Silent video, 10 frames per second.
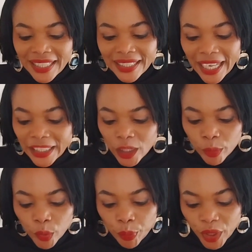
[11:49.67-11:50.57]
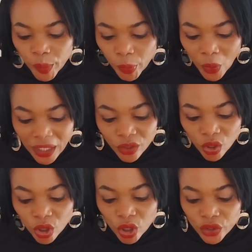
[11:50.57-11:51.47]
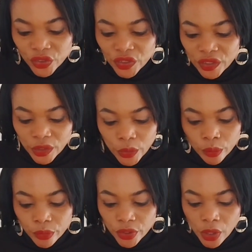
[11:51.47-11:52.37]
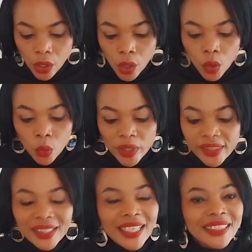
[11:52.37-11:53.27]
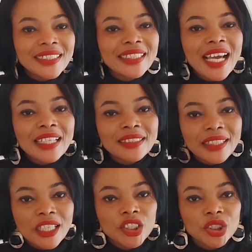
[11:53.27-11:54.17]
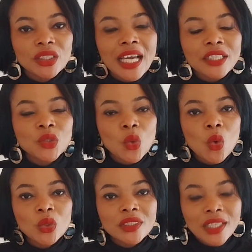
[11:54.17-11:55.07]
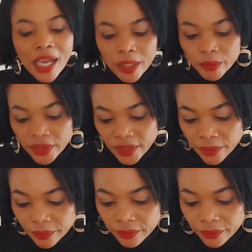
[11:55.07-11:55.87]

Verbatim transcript: likable people are not consumed with getting attention at all times